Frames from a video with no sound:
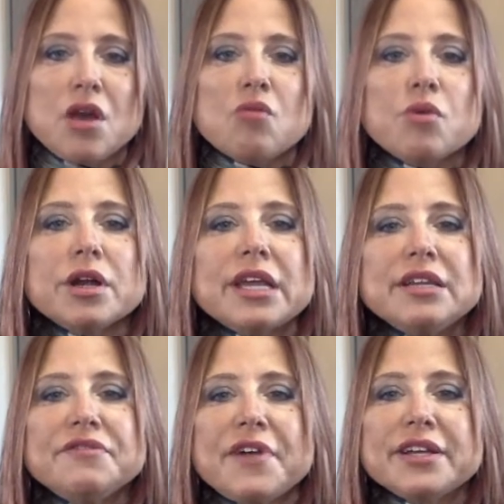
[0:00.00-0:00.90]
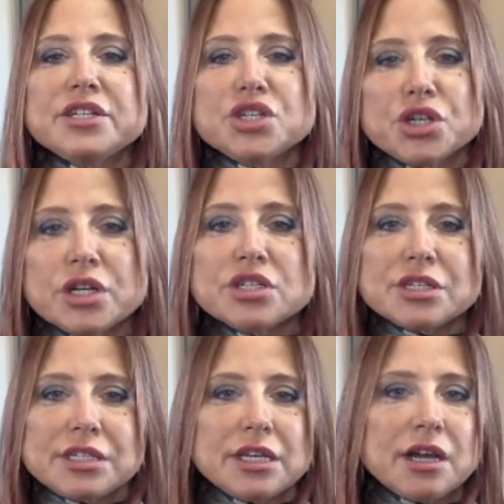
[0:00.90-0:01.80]
Working to find a church, a
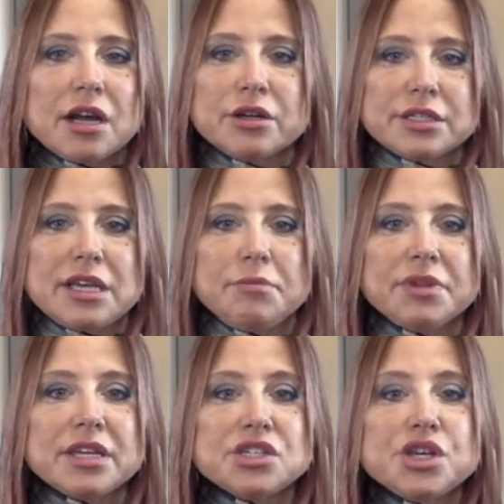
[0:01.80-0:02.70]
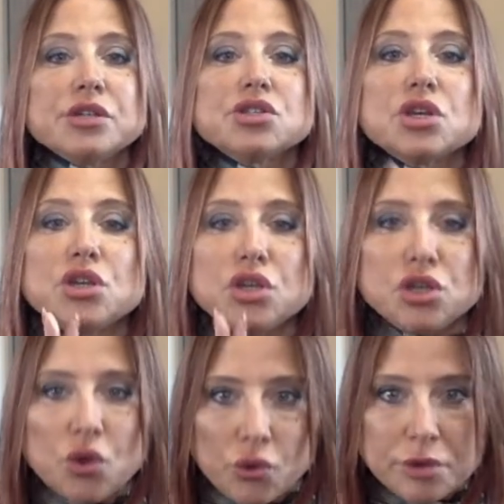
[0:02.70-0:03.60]
synagogue, or a temple that shares
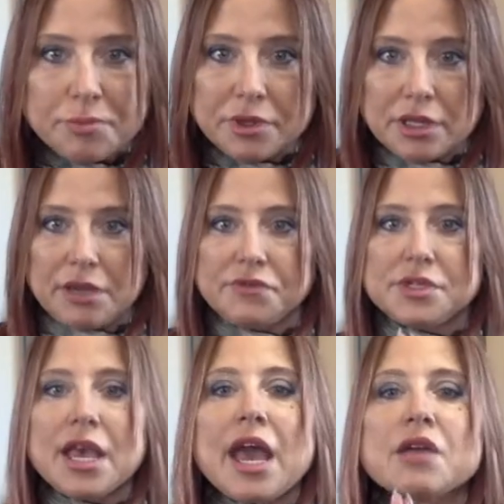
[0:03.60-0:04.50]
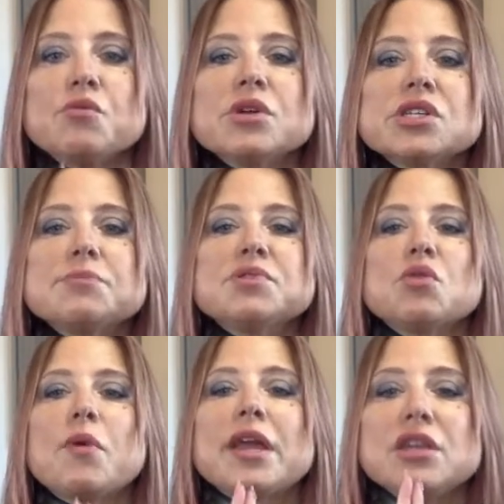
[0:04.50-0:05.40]
your beliefs and worships the
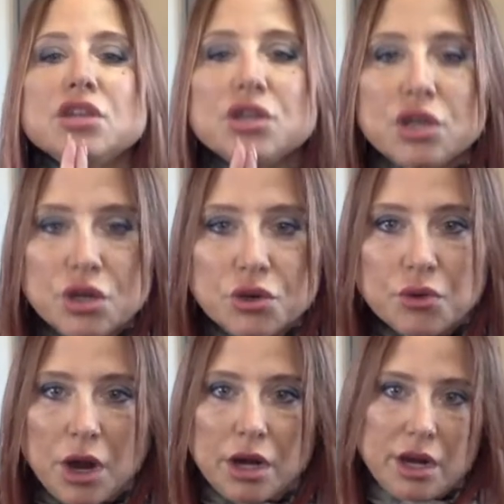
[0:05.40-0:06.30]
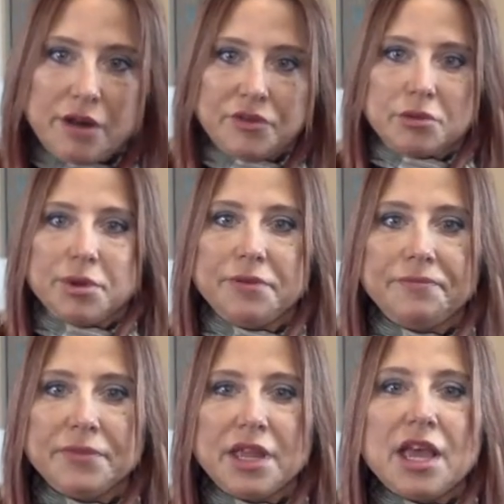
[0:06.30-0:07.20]
way you are comfortable.
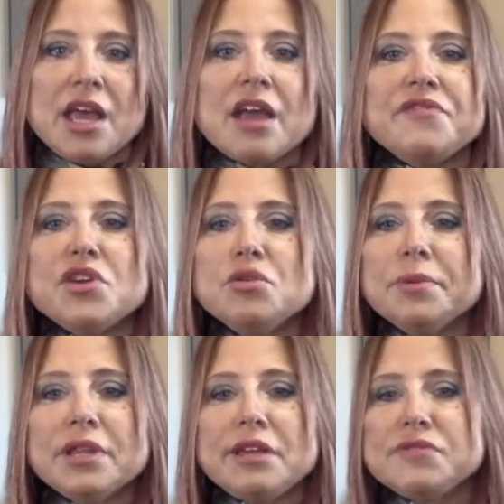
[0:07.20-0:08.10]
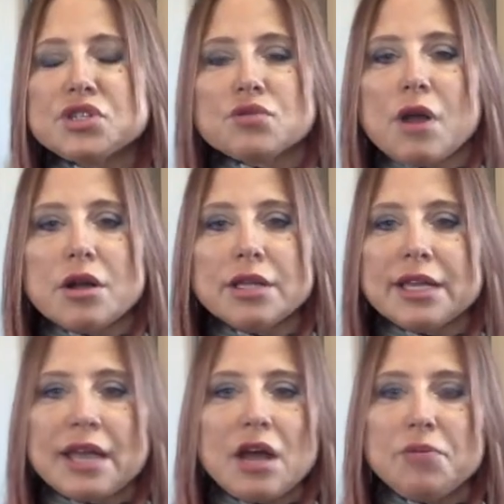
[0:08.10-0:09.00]
If you believe strongly
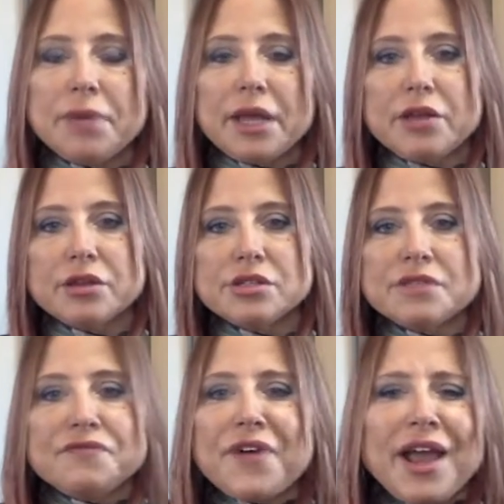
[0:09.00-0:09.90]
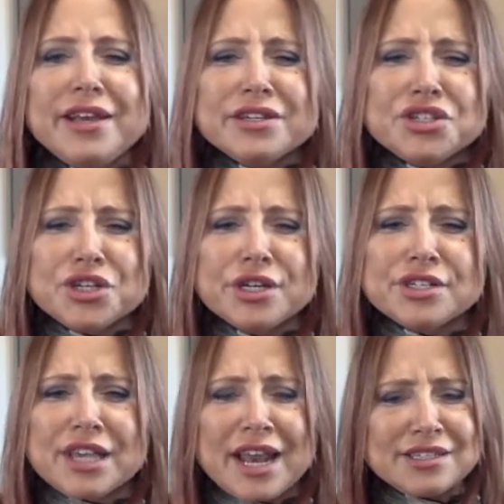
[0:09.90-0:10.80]
in helping others, then find a
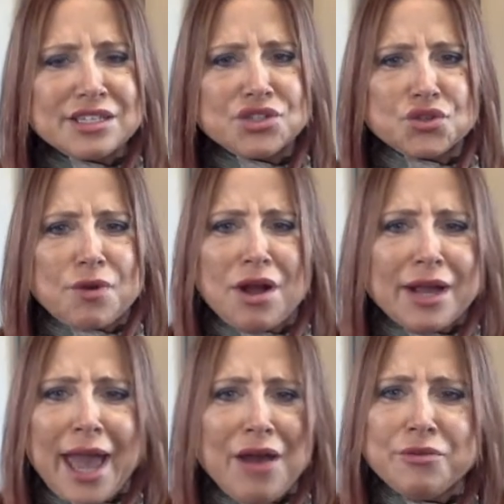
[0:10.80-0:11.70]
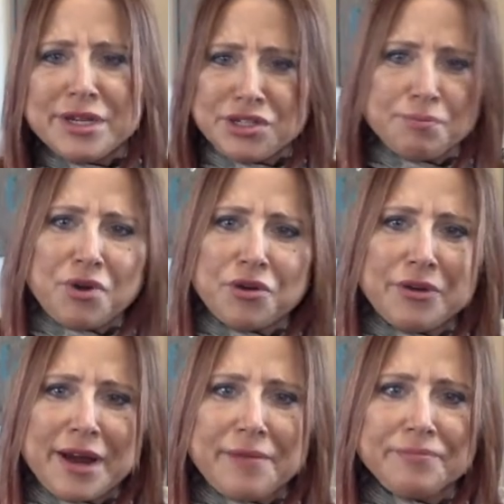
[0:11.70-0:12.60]
church that has a strong outreach
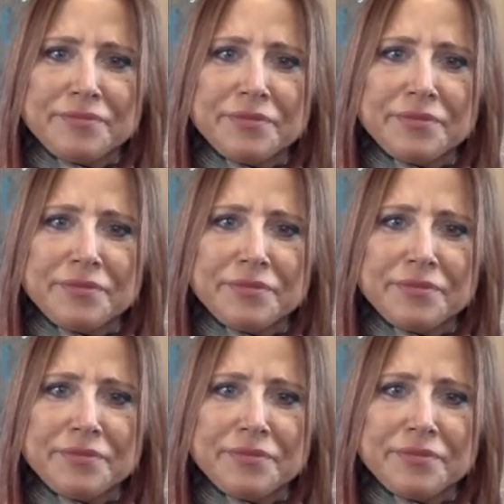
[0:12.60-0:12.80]
program.